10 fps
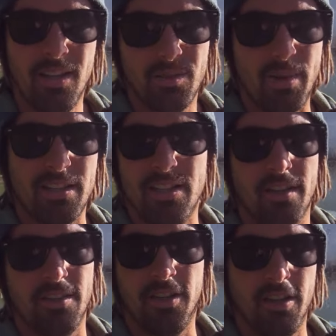There's basically
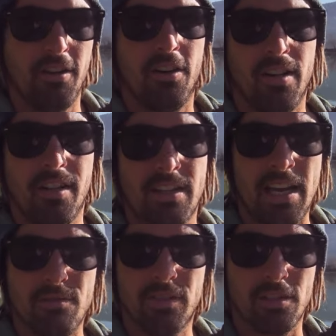nothing going on in the
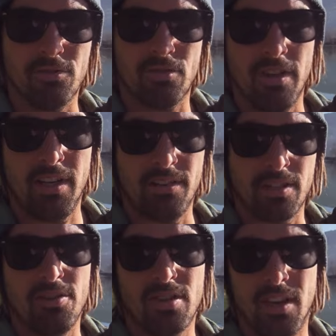town culturally and
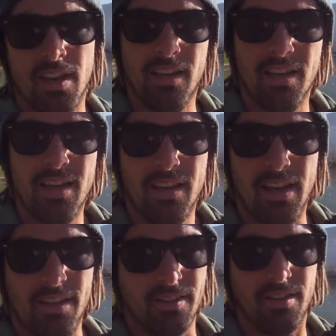socially
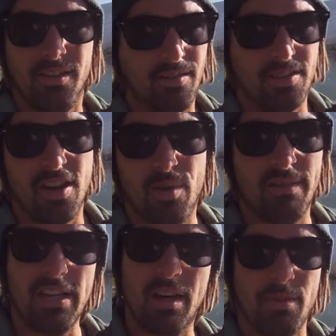and there's no way
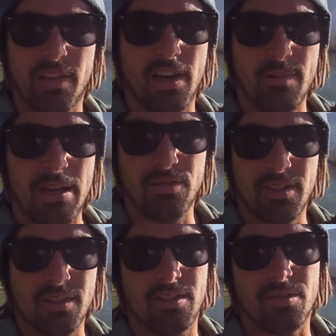of getting up into the high
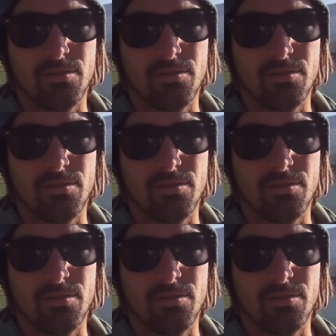mountains.